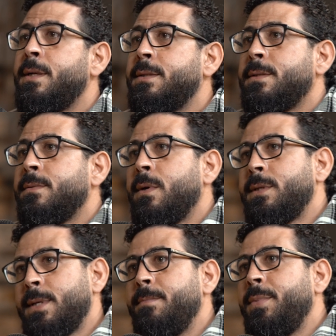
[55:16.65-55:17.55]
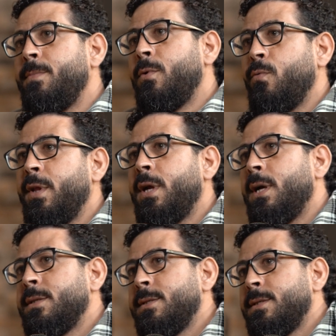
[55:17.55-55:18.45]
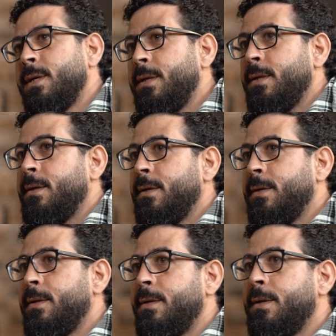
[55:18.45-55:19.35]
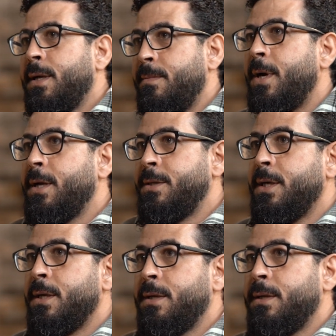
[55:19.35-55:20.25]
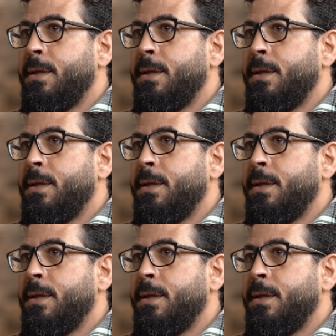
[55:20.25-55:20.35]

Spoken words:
There's some people with the glasses in my jail.